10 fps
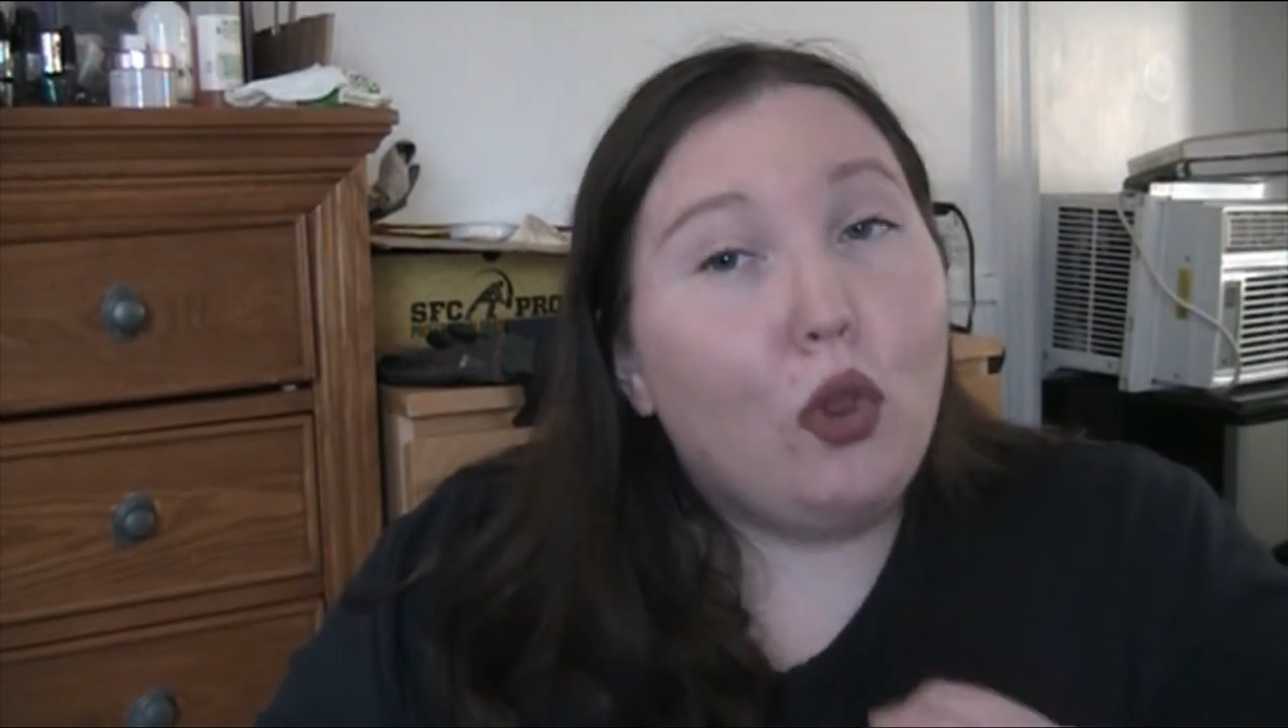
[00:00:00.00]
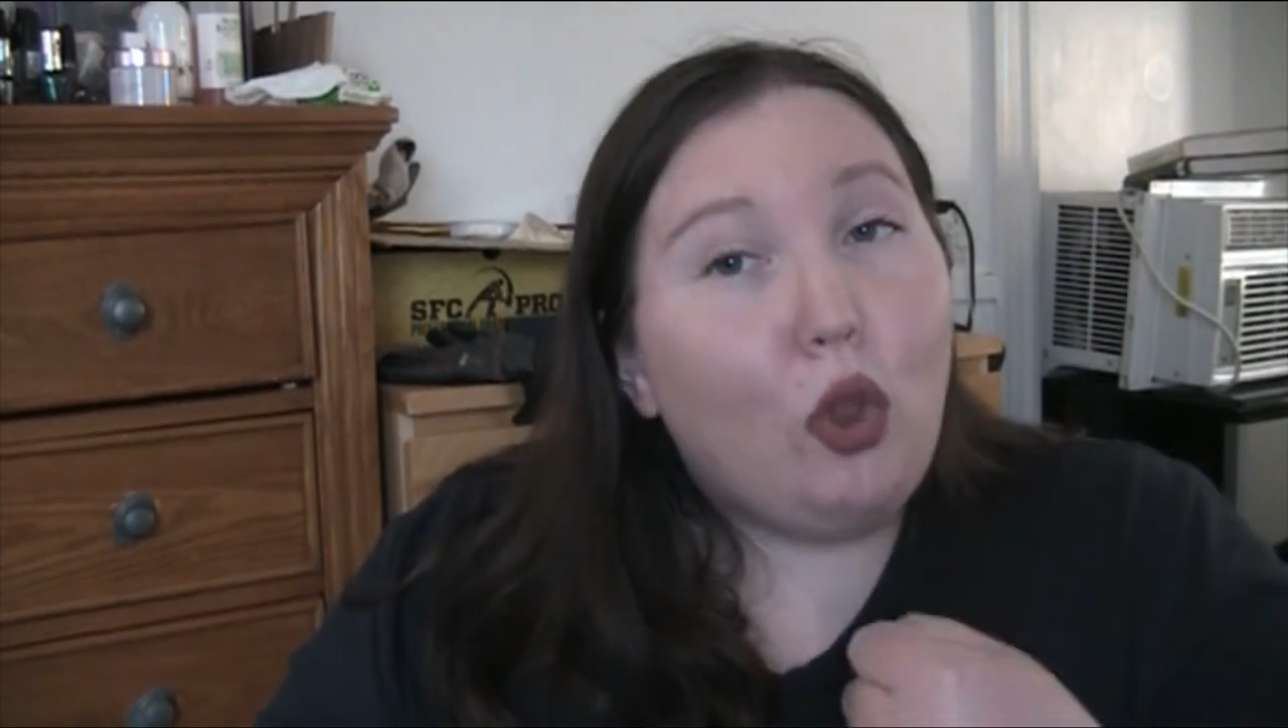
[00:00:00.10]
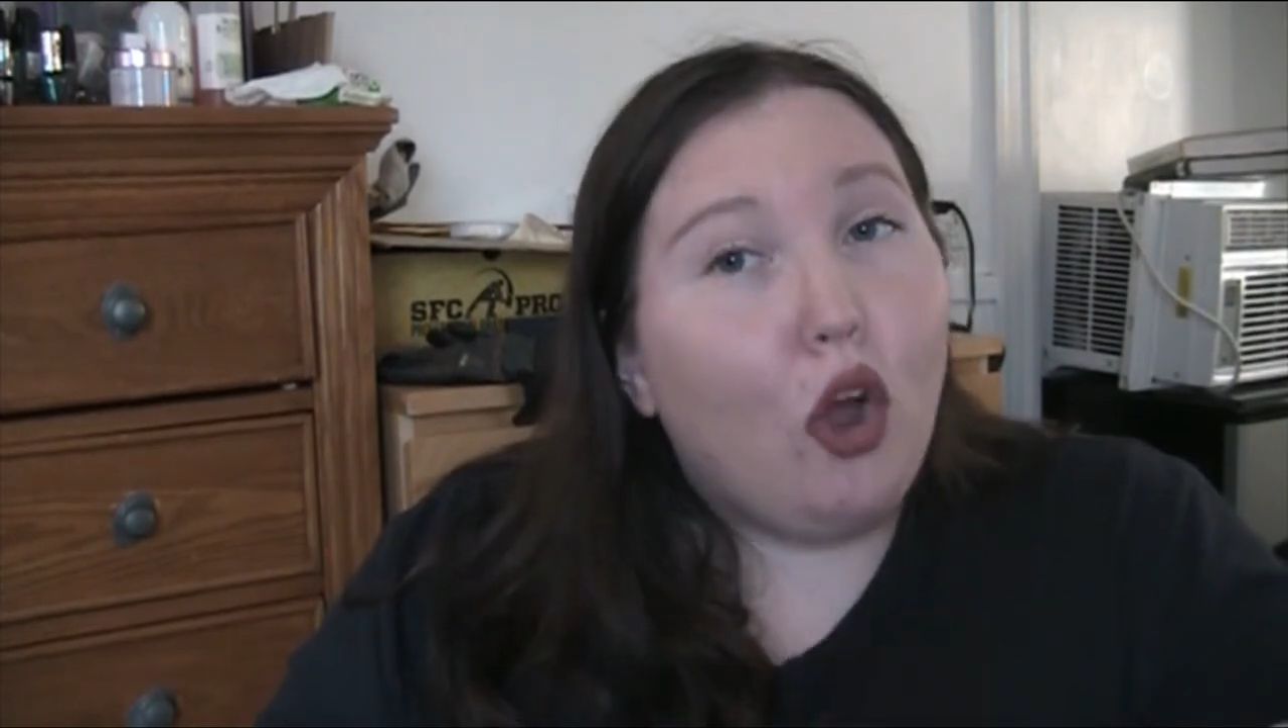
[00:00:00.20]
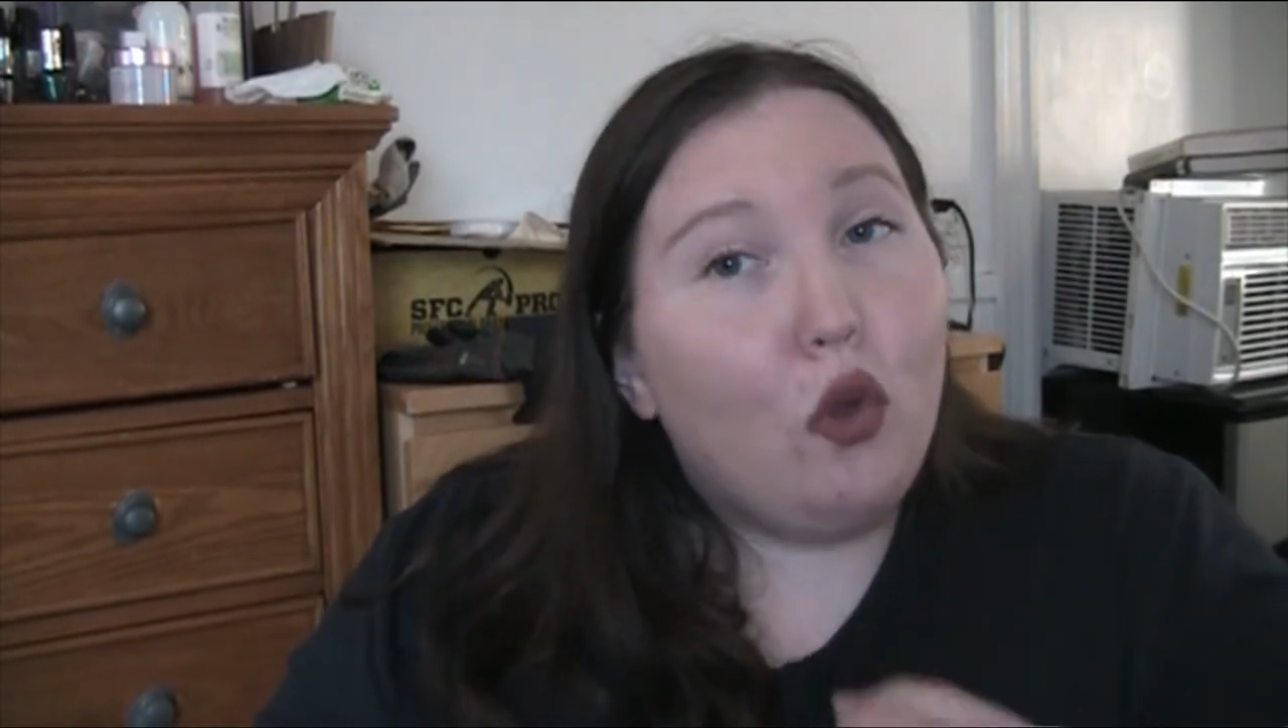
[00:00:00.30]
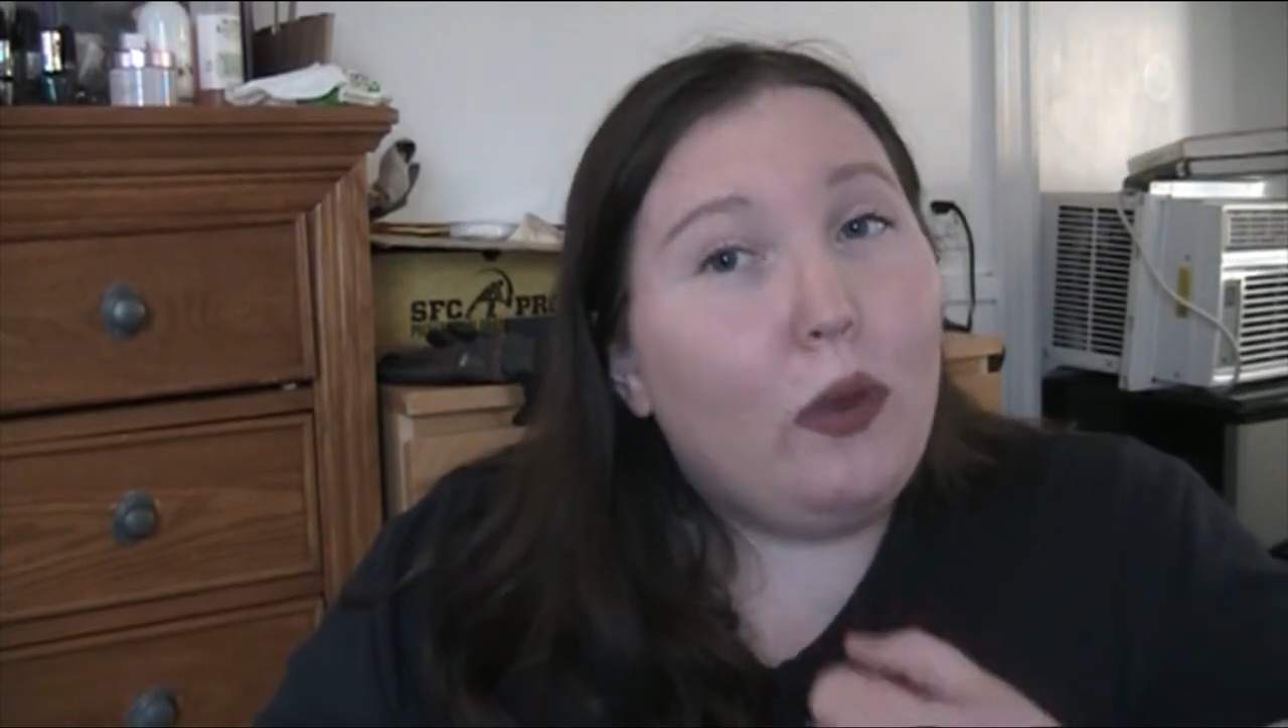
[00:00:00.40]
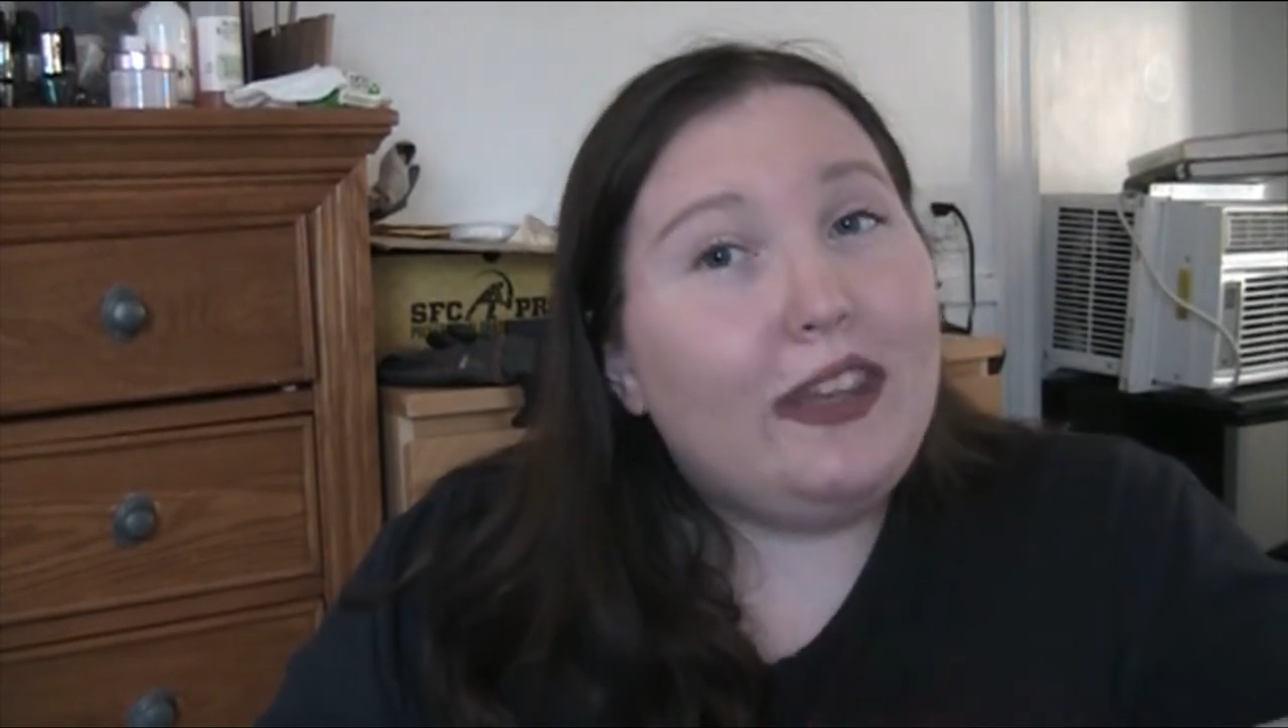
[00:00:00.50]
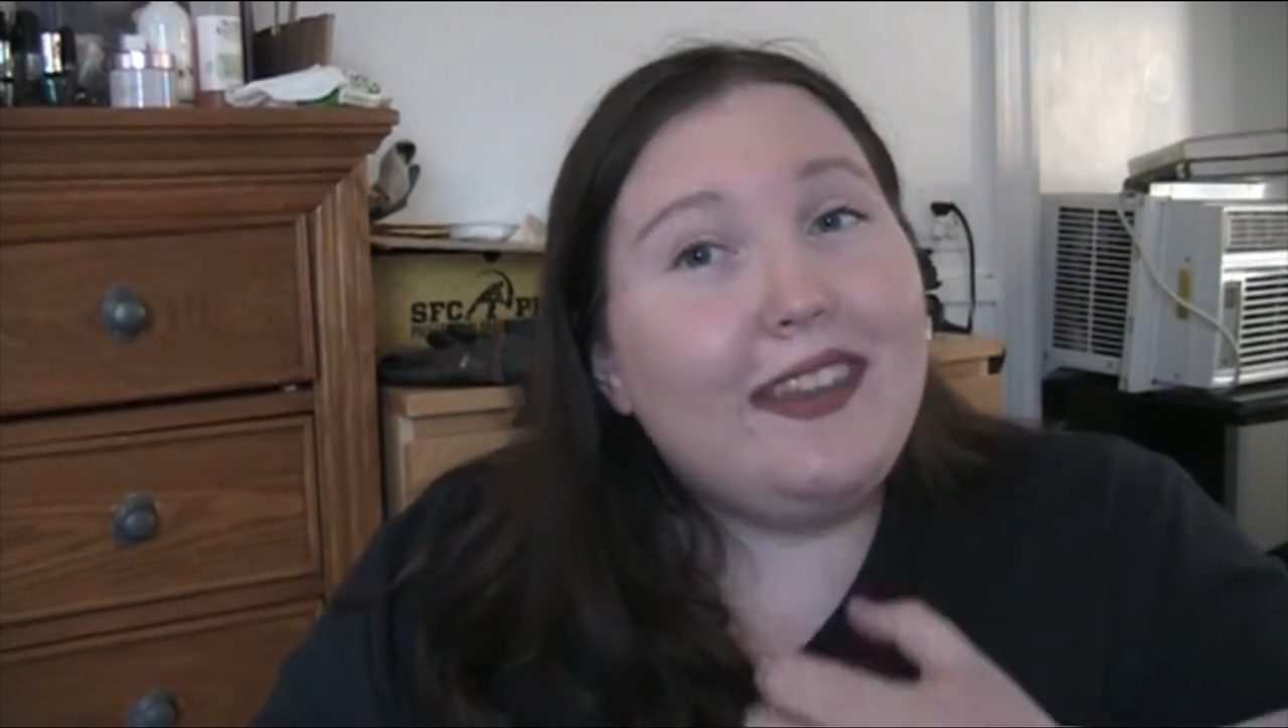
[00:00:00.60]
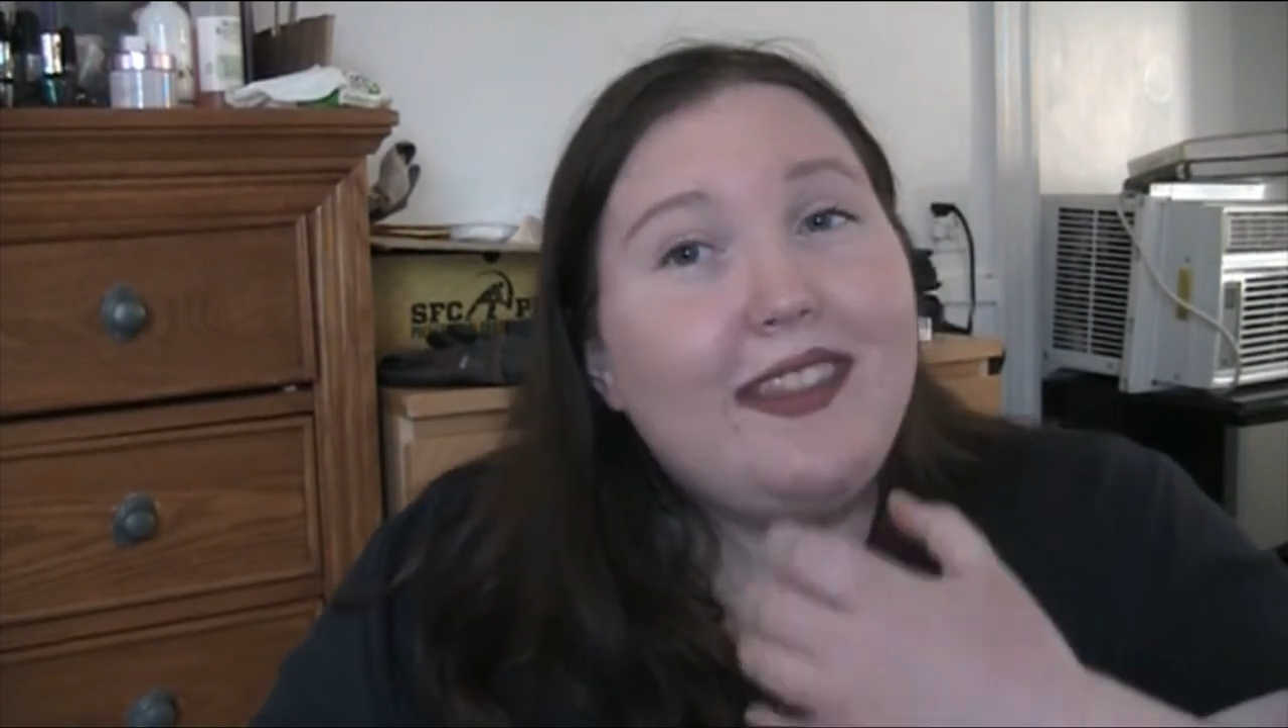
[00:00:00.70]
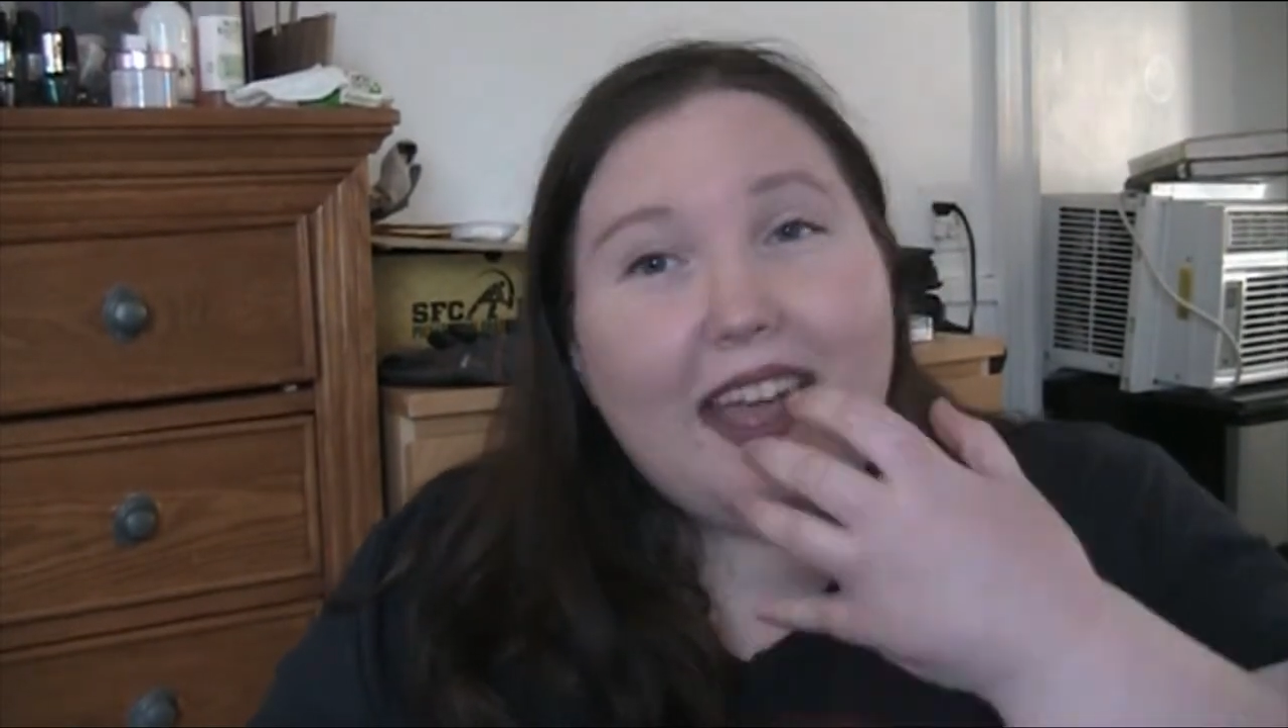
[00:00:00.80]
long-winded